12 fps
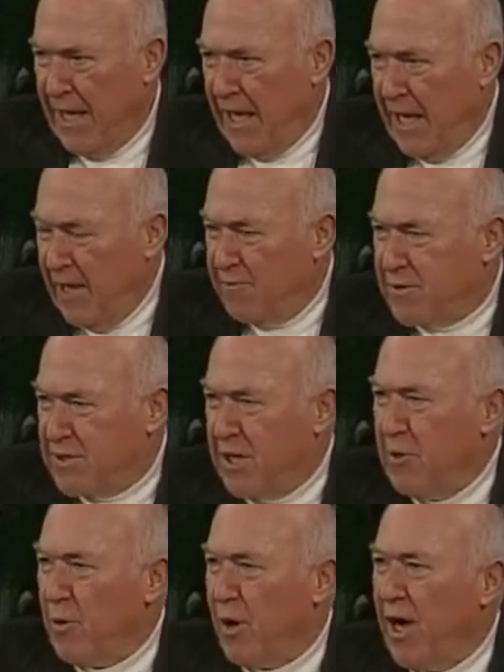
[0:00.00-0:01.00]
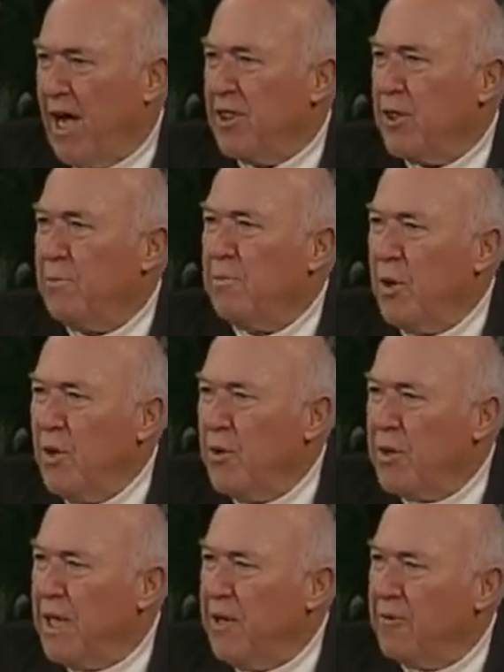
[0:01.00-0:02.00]
If she were on the
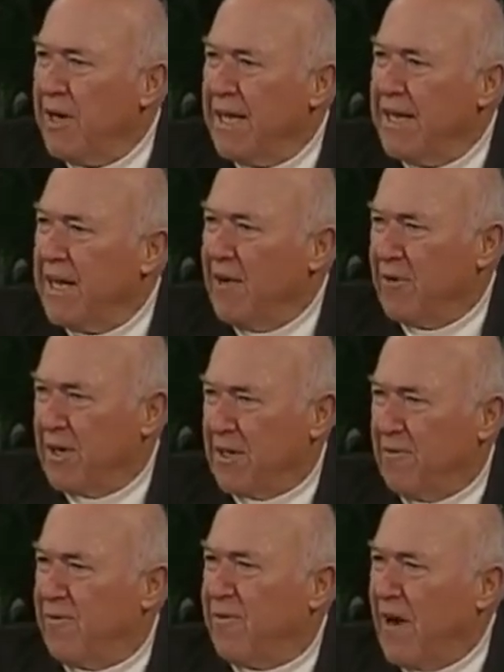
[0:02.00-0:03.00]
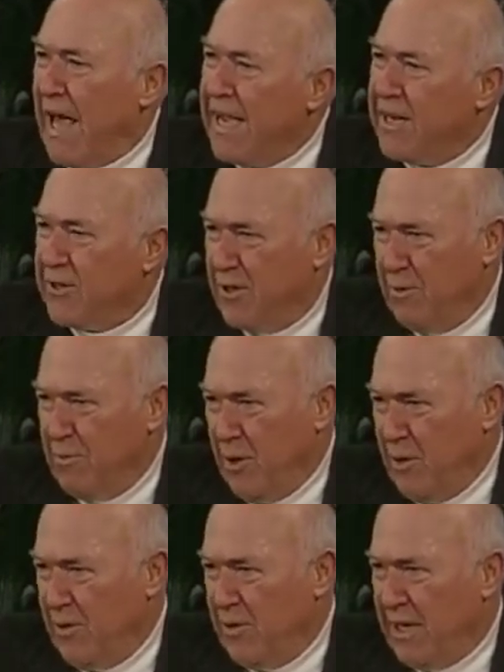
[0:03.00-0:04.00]
moon, he would endeavor to fly to the
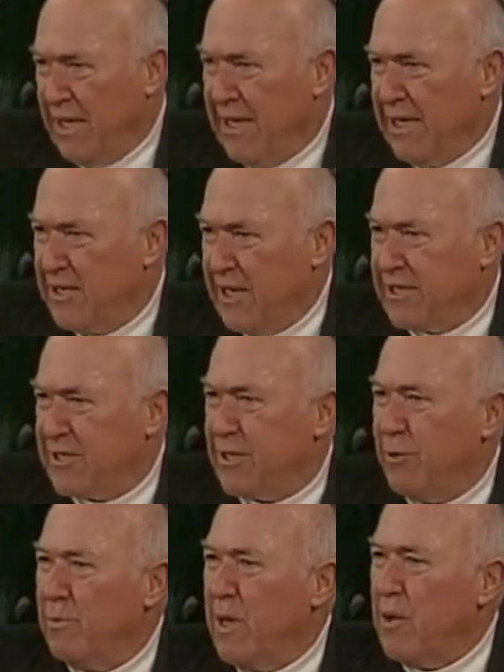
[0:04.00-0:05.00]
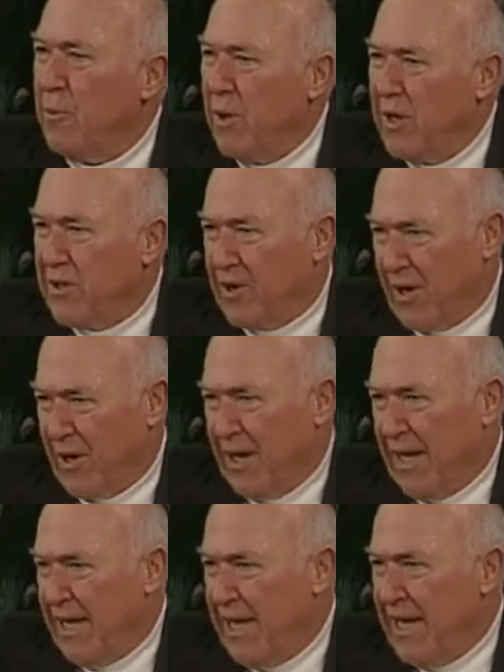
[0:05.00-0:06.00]
moon just to be with her.
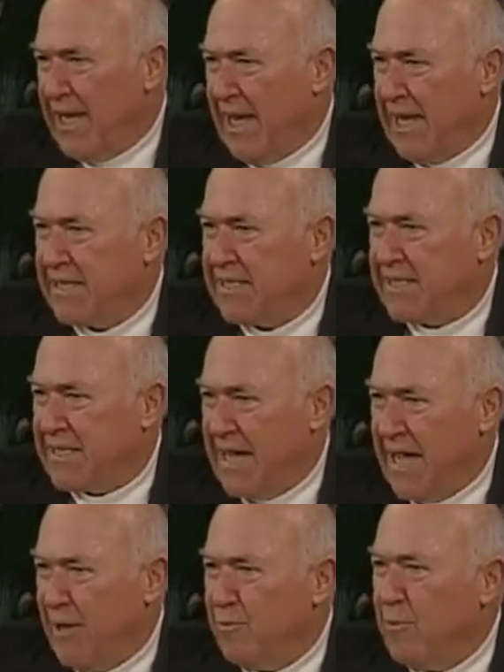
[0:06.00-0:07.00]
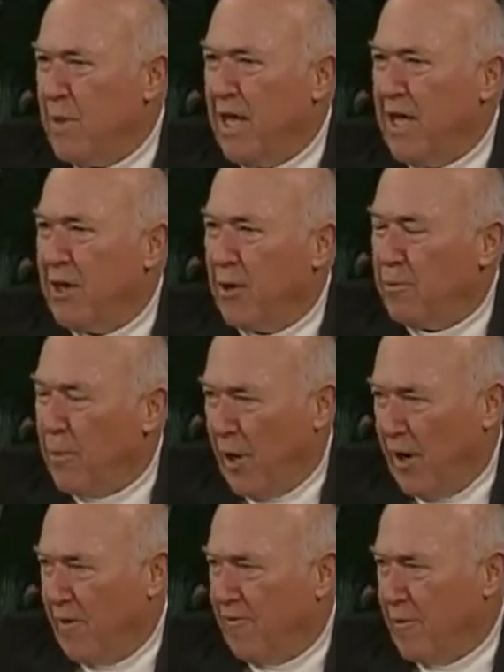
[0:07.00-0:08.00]
He can't stand being
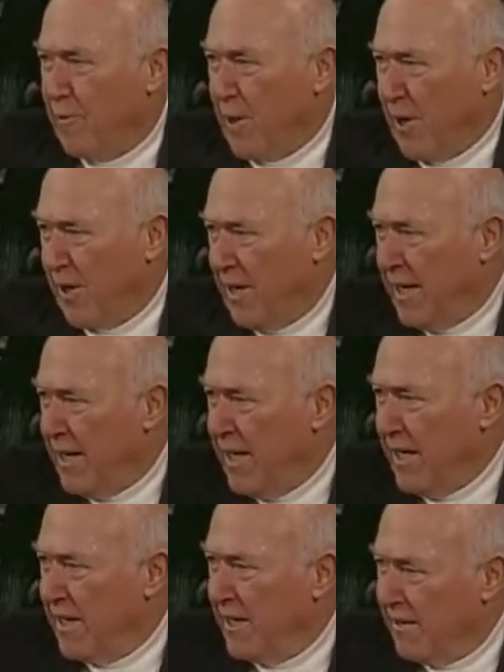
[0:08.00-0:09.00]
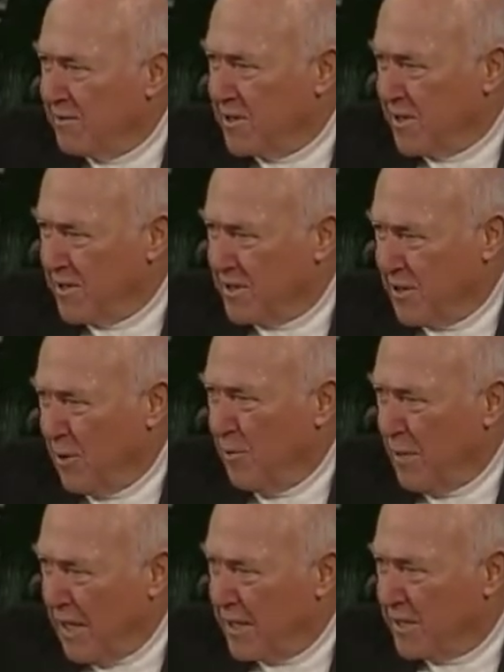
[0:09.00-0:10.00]
apart from her. He loves her so
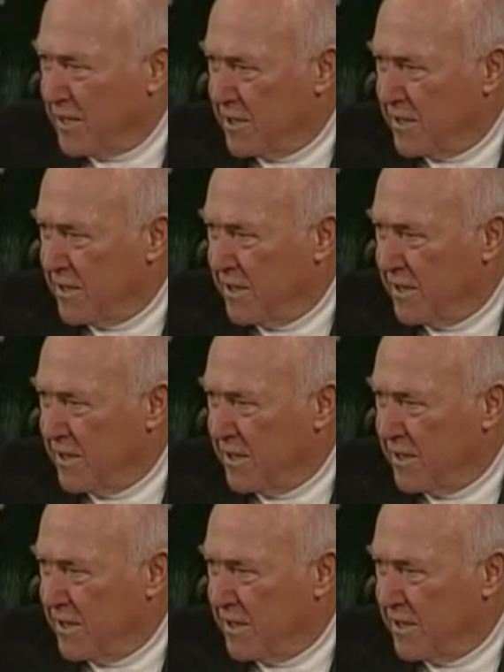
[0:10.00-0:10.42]
much.